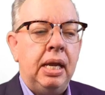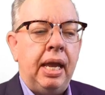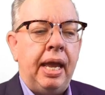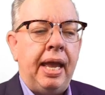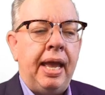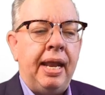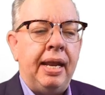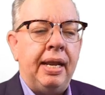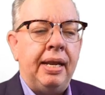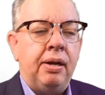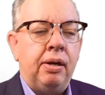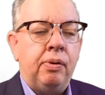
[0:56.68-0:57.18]

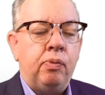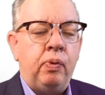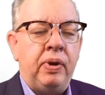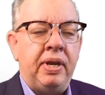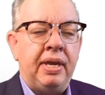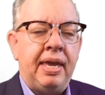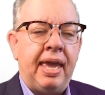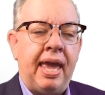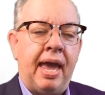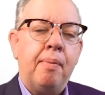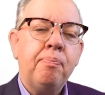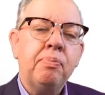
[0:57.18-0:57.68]
And we
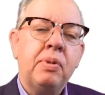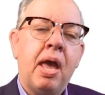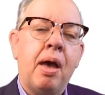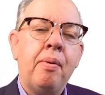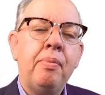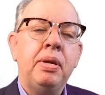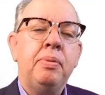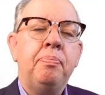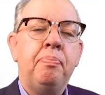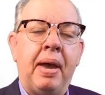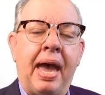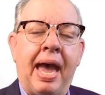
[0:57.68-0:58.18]
kept
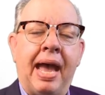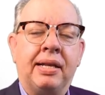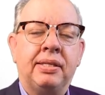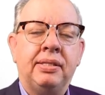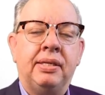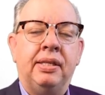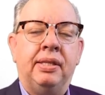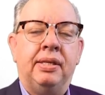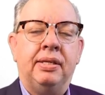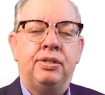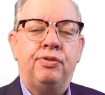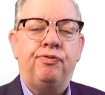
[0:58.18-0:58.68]
coming back
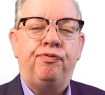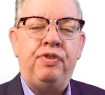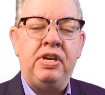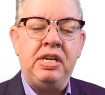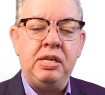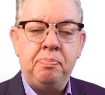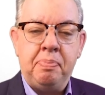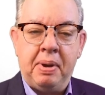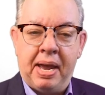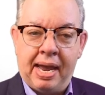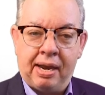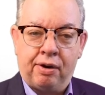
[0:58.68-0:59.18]
to this
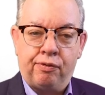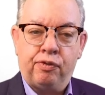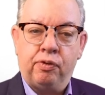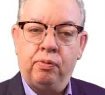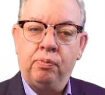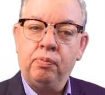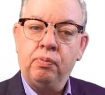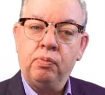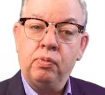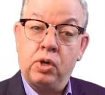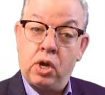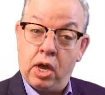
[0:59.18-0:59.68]
feedback
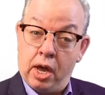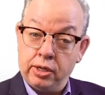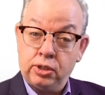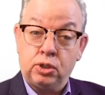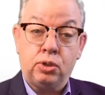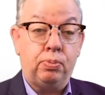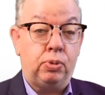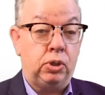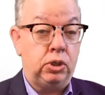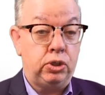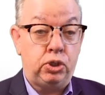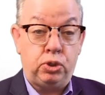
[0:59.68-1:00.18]
from
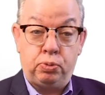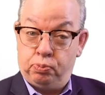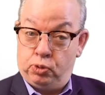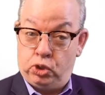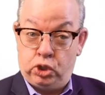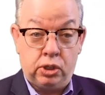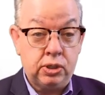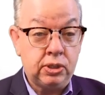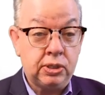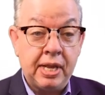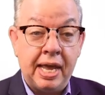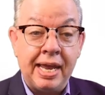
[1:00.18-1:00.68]
customers
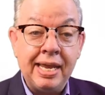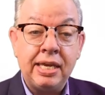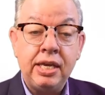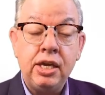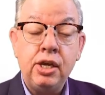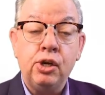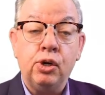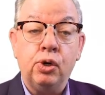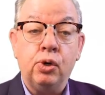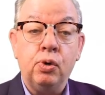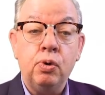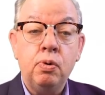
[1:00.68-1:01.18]
just like
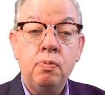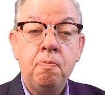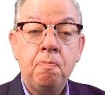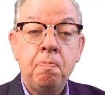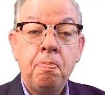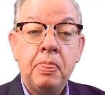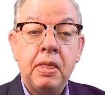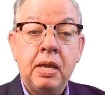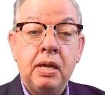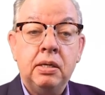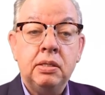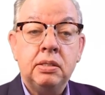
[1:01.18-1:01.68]
you
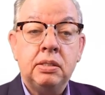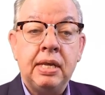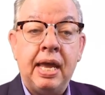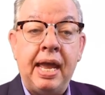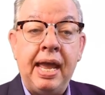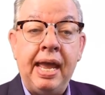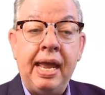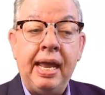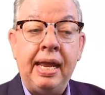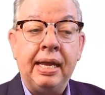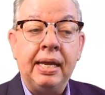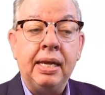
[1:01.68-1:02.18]

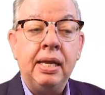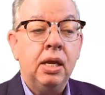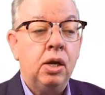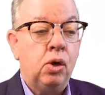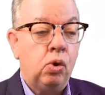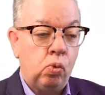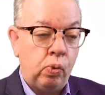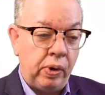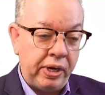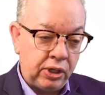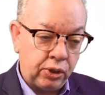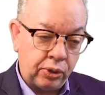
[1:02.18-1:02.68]
saying,
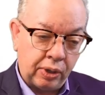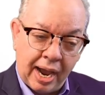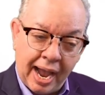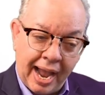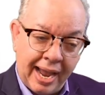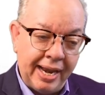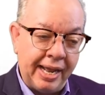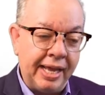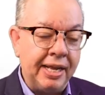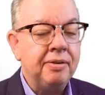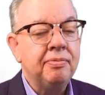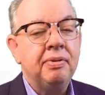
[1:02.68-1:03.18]
we
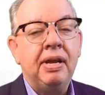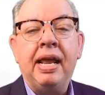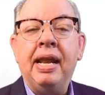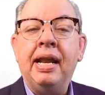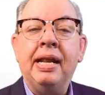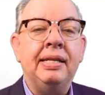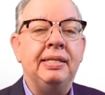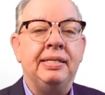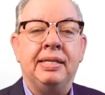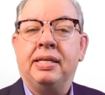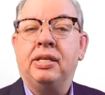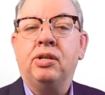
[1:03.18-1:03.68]
tried it and
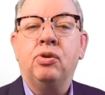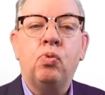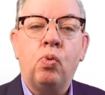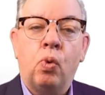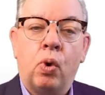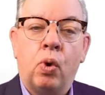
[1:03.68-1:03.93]
it didn't